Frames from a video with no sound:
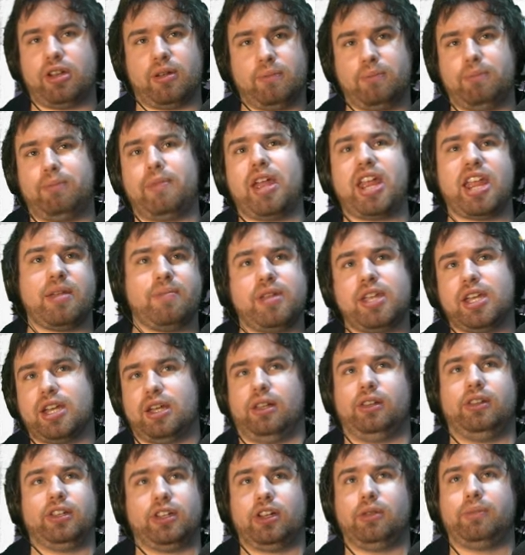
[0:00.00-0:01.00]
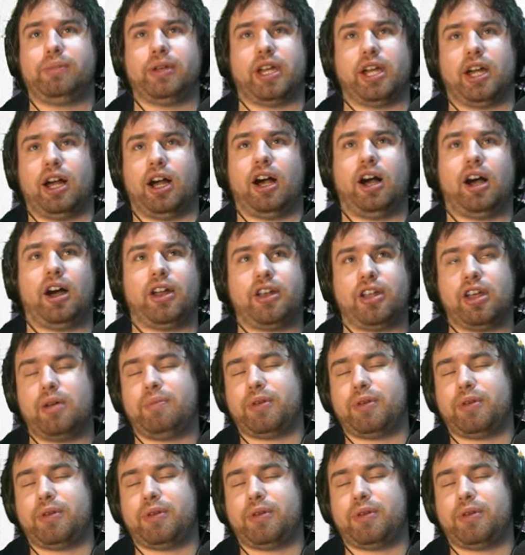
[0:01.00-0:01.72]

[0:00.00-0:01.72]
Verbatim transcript: maybe a little bit harder,